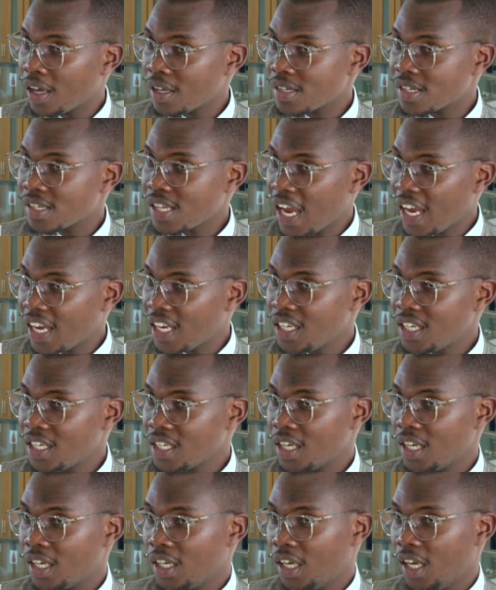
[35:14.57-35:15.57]
side
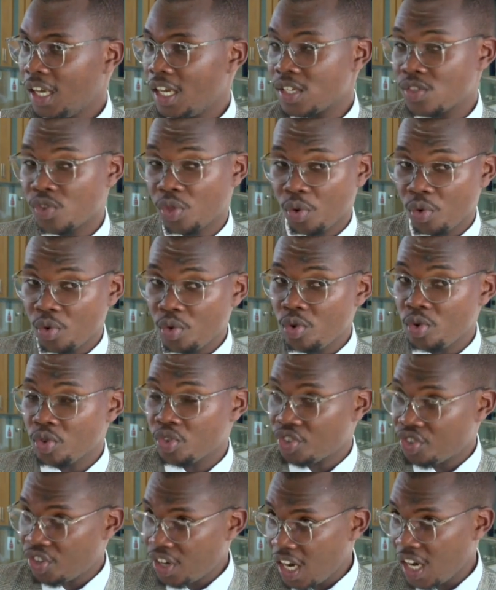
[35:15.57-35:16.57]
is through
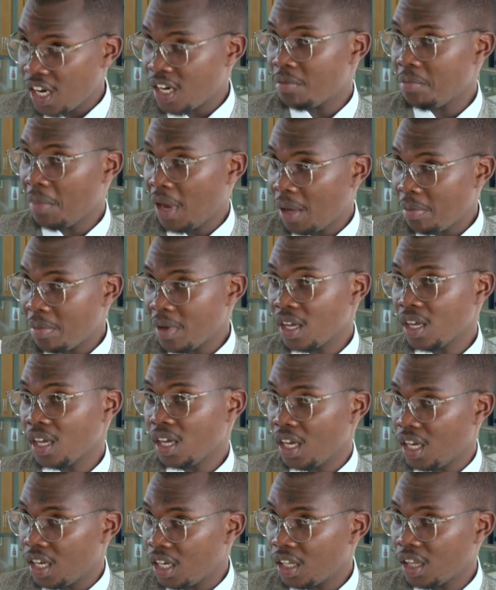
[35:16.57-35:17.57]
trade, maybe
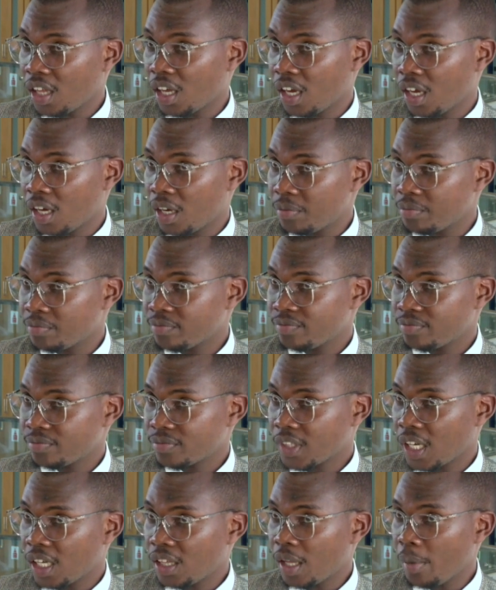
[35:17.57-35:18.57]
in the
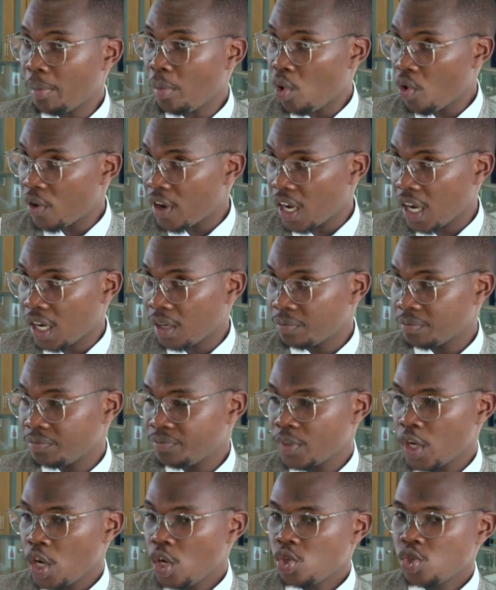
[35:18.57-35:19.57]
border.
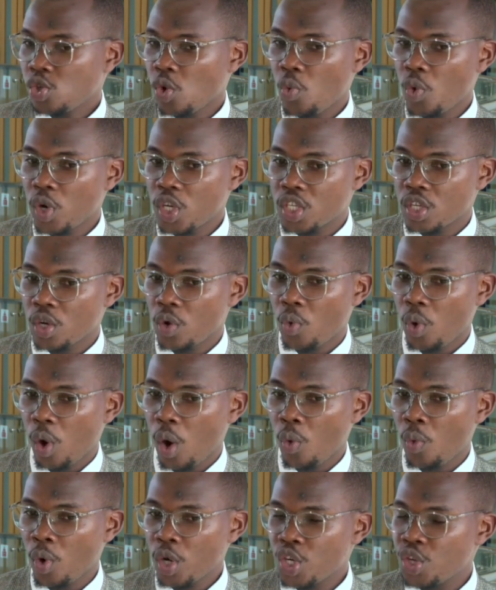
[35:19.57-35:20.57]
So what
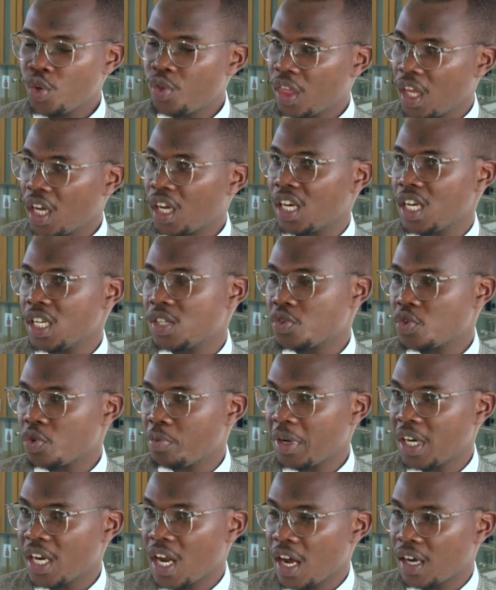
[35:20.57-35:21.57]
do you think needs to
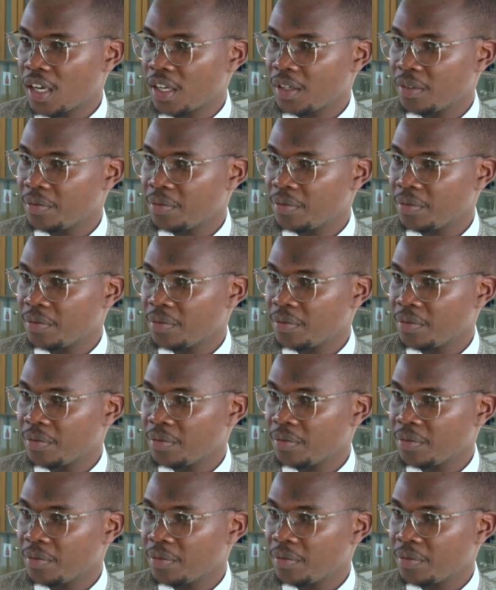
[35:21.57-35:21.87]
be done?